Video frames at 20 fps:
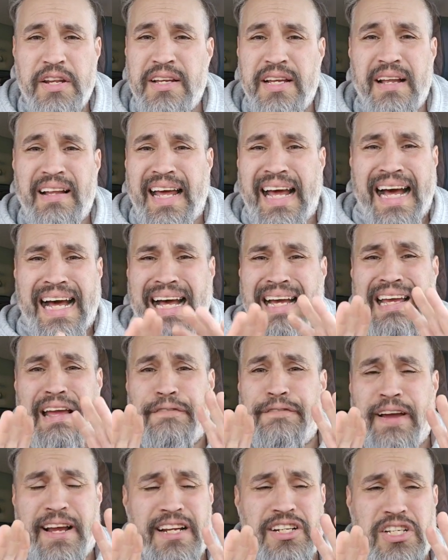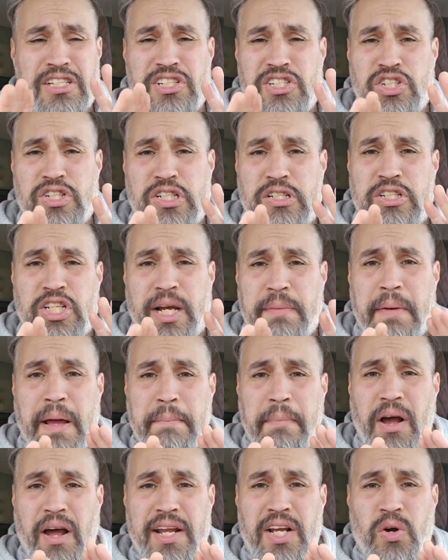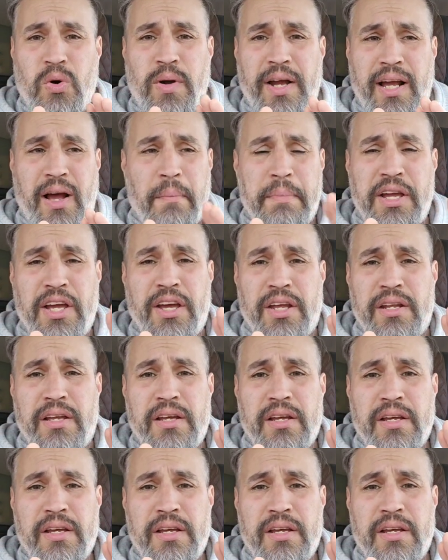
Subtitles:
You can, if I could just check my body quick, I'll be good.